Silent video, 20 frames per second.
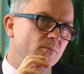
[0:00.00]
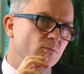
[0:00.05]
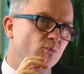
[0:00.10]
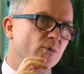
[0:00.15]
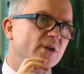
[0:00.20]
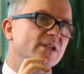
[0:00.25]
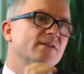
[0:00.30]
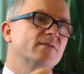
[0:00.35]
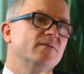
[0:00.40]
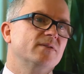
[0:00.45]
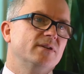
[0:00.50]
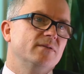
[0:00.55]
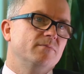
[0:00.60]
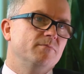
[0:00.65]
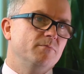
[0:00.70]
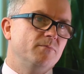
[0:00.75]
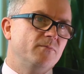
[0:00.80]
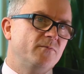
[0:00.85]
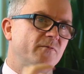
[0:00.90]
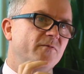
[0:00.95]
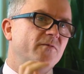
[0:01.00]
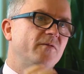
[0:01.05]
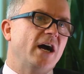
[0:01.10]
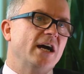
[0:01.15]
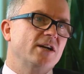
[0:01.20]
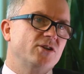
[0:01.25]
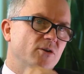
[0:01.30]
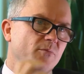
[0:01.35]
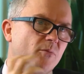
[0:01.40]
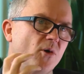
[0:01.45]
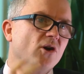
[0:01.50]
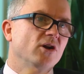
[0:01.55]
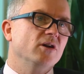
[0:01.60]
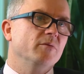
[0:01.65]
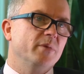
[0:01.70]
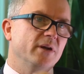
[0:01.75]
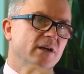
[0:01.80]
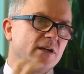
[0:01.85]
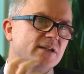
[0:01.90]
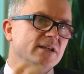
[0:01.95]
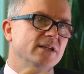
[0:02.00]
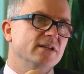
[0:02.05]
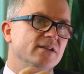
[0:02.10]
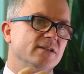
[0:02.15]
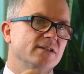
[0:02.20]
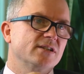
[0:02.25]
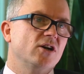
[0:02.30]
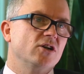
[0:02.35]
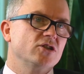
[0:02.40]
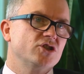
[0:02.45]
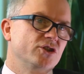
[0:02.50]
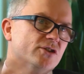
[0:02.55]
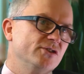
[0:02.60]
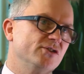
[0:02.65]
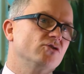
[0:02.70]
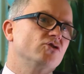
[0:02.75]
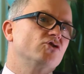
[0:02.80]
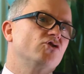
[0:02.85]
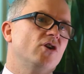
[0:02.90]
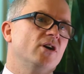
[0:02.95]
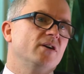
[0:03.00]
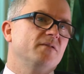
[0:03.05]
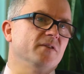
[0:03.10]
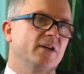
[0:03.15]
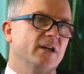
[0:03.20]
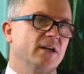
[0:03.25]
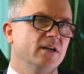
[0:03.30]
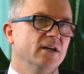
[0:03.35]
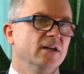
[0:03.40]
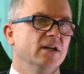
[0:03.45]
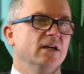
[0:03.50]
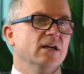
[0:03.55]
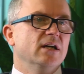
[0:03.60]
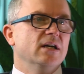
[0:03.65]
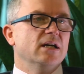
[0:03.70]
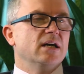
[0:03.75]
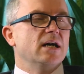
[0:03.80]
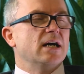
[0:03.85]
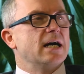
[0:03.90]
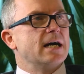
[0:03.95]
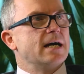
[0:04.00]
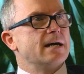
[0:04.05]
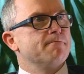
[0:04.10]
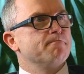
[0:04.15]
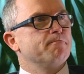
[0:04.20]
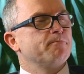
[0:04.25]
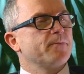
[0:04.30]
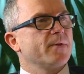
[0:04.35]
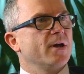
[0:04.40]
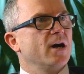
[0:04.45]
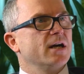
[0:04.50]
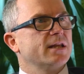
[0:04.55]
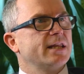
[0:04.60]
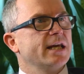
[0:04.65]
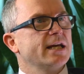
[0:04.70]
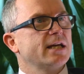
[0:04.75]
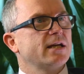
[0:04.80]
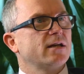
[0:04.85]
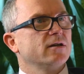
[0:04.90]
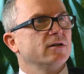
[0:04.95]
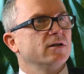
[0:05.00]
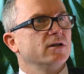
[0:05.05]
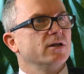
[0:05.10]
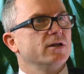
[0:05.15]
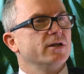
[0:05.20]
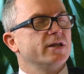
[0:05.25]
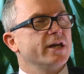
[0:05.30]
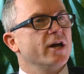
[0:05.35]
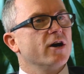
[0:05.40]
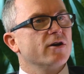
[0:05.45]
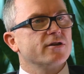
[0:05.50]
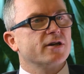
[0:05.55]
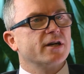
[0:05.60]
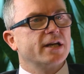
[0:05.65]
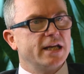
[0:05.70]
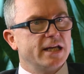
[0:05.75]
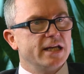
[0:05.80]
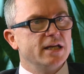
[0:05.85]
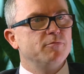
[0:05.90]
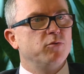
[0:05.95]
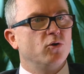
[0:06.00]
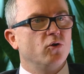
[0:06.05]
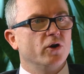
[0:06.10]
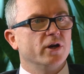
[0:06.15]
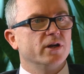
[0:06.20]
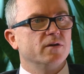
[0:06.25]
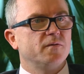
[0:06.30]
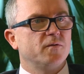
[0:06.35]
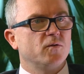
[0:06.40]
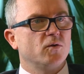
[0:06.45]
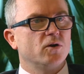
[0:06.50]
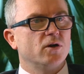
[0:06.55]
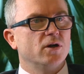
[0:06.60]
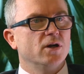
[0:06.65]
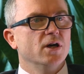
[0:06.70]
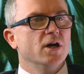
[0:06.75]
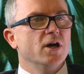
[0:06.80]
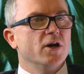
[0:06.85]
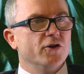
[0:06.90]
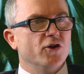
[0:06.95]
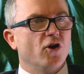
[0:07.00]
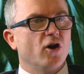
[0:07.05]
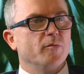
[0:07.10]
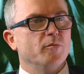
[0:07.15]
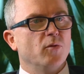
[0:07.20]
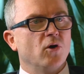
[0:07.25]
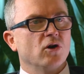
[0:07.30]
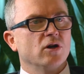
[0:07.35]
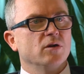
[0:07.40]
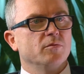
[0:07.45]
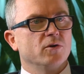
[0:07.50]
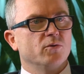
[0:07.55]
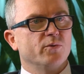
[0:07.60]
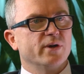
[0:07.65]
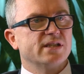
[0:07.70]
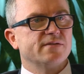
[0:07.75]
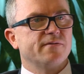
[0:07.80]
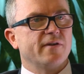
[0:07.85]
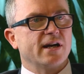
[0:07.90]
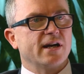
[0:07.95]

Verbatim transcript: risk factor modelability discussions are driving. Um, I think the other key point for non-modelable risk